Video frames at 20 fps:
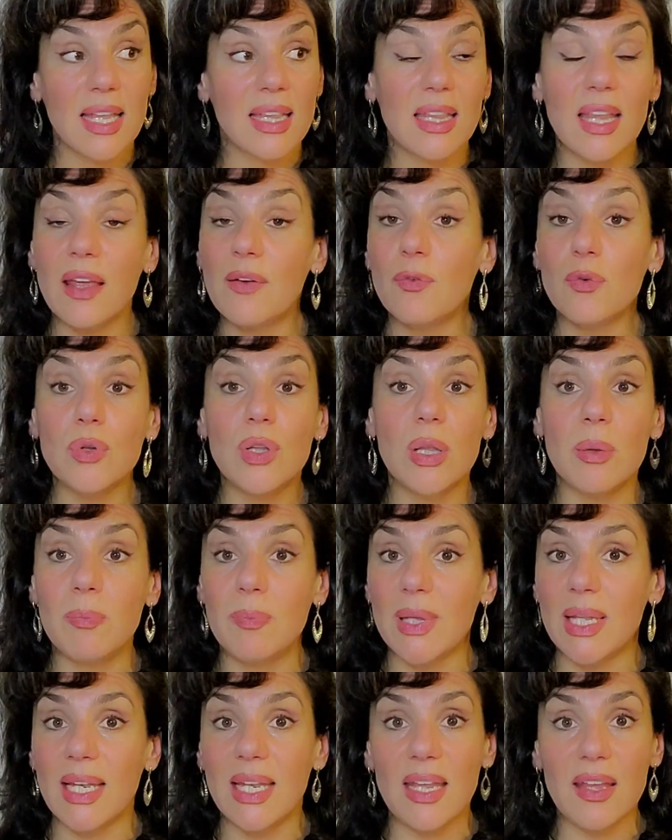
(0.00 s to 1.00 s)
They wouldn't
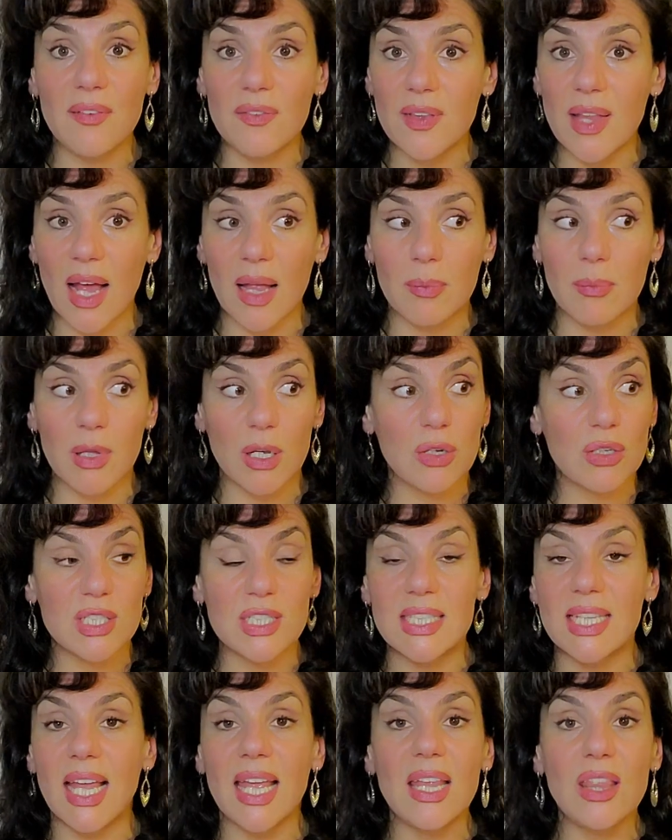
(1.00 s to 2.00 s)
believe that because
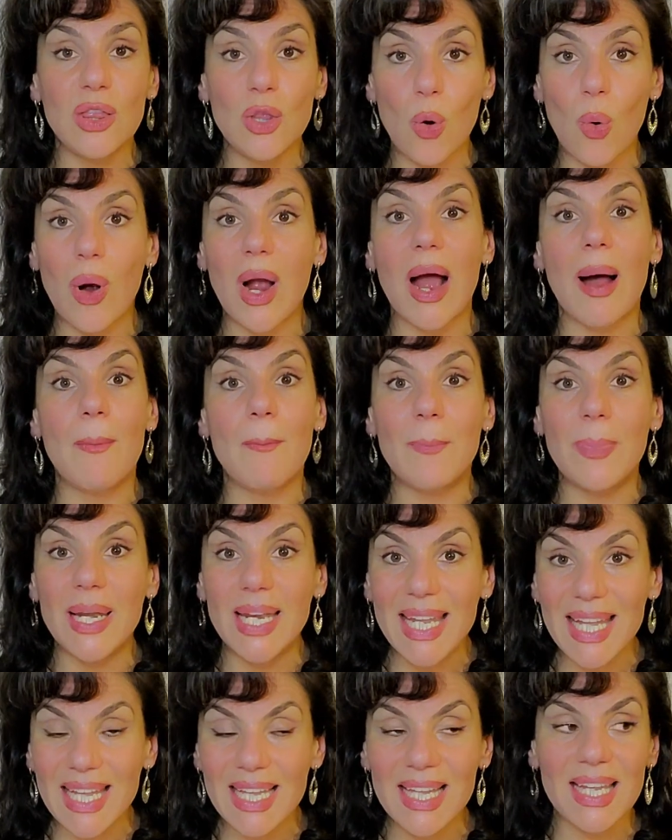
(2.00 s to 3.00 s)
they know
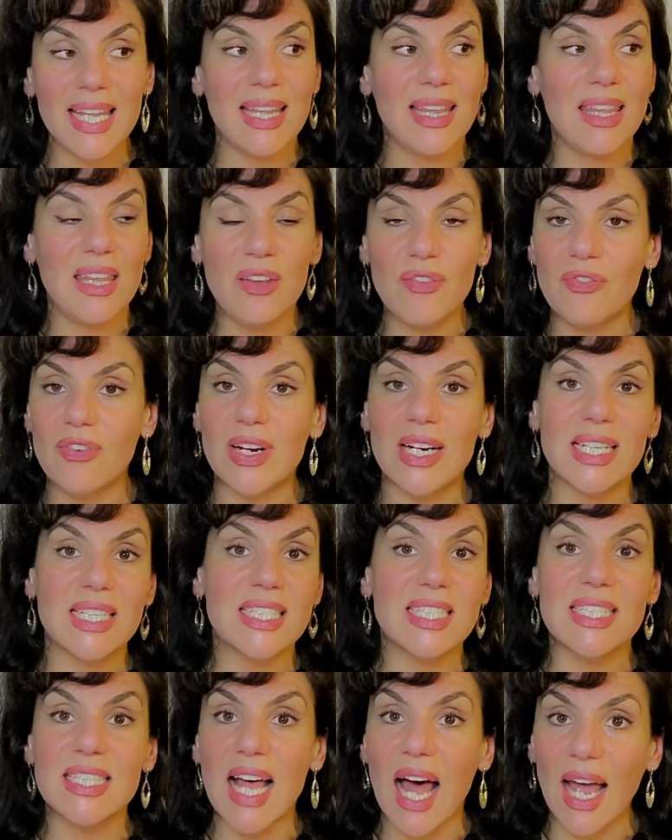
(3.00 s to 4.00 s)
completely different
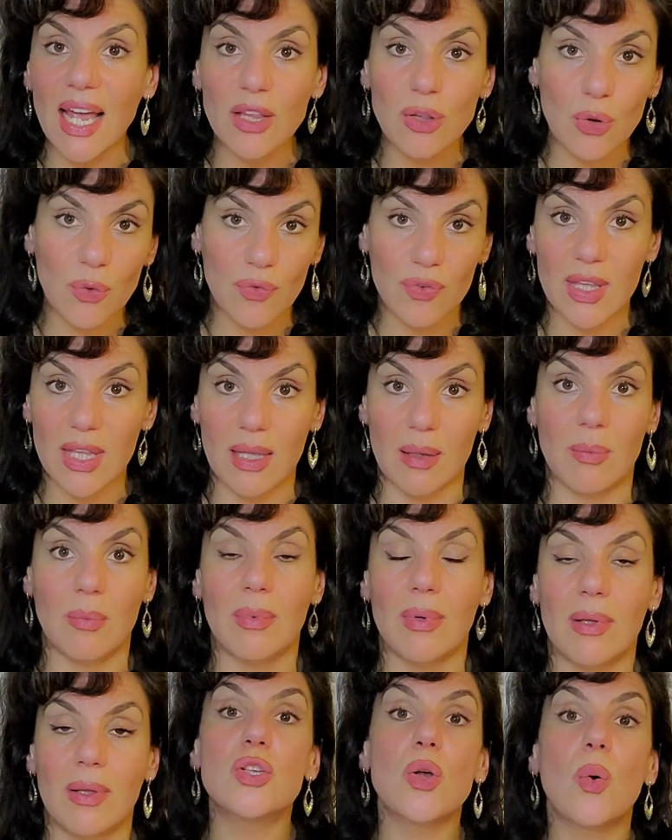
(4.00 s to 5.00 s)
side of
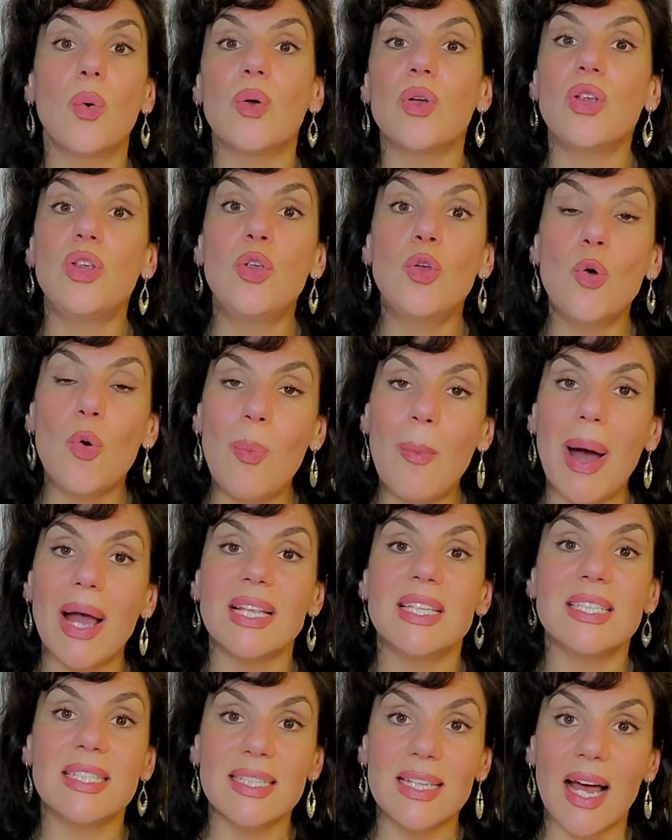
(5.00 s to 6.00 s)
him. So you
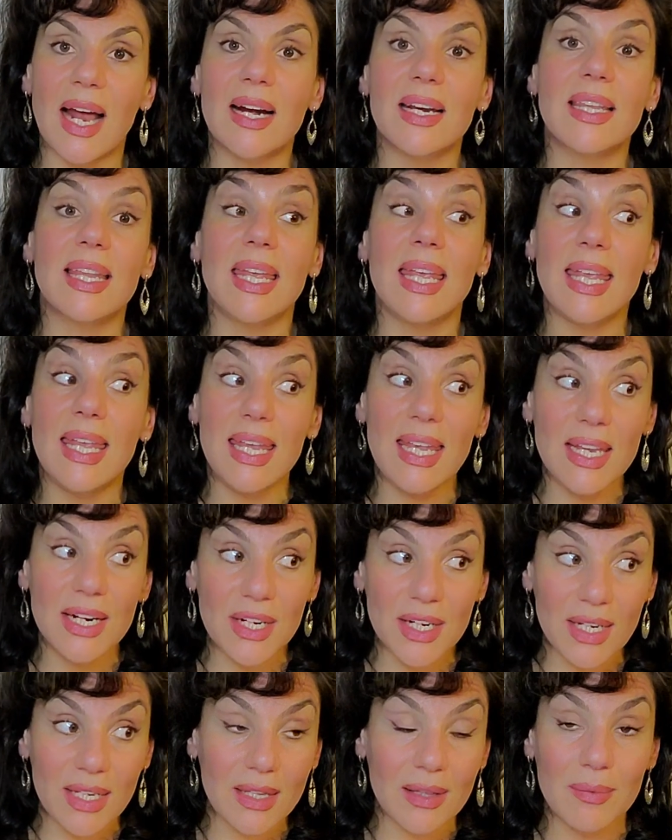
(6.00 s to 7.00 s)
might start
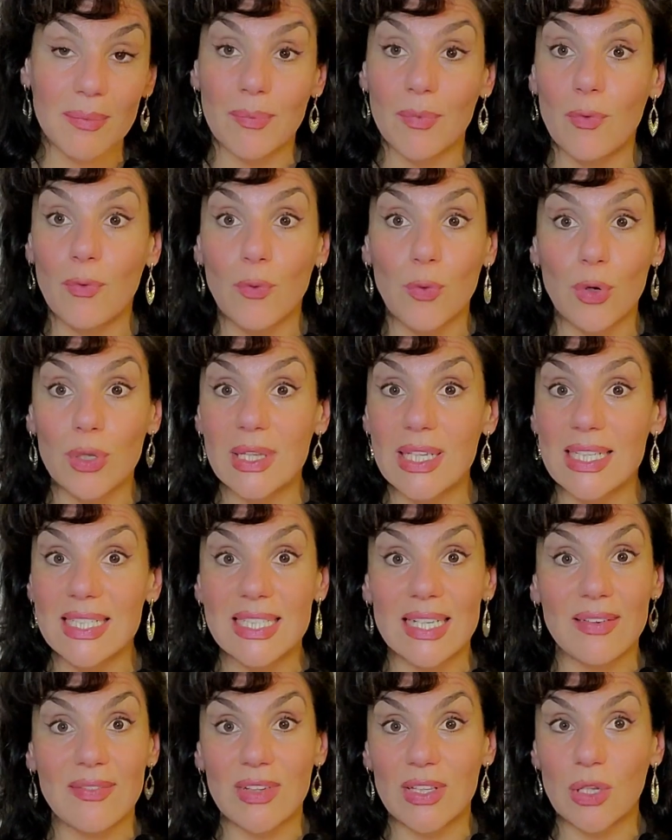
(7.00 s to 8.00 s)
hearing what
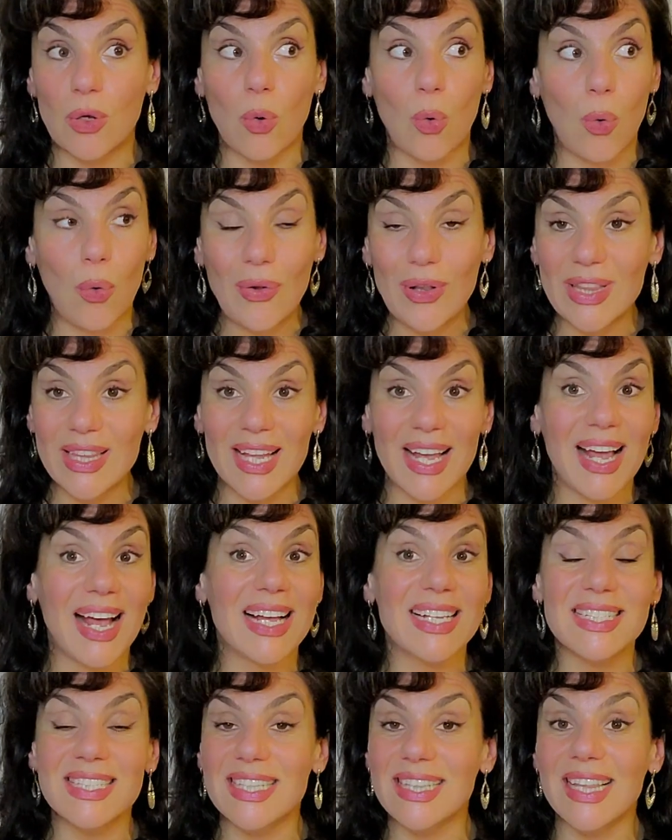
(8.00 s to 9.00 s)
is even called
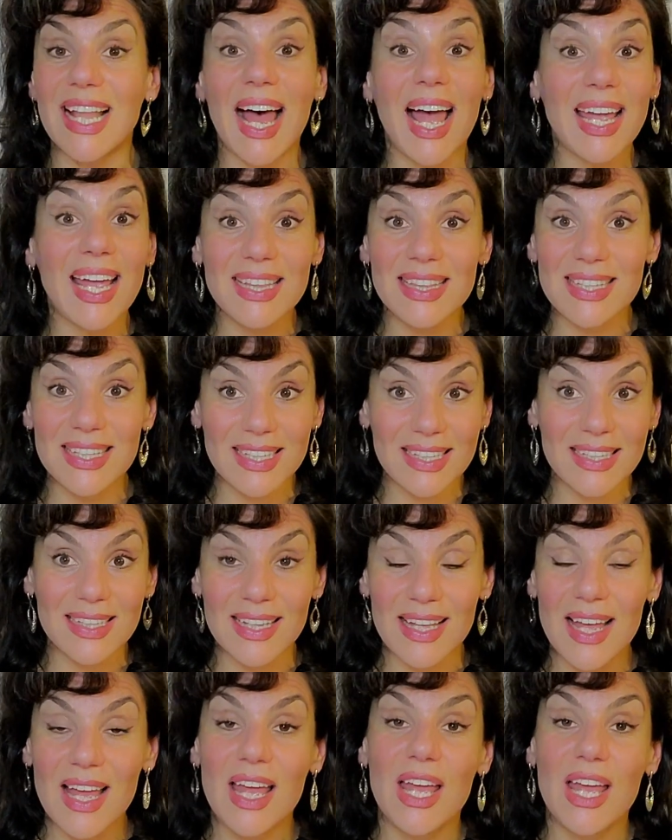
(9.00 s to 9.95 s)
gaslighting.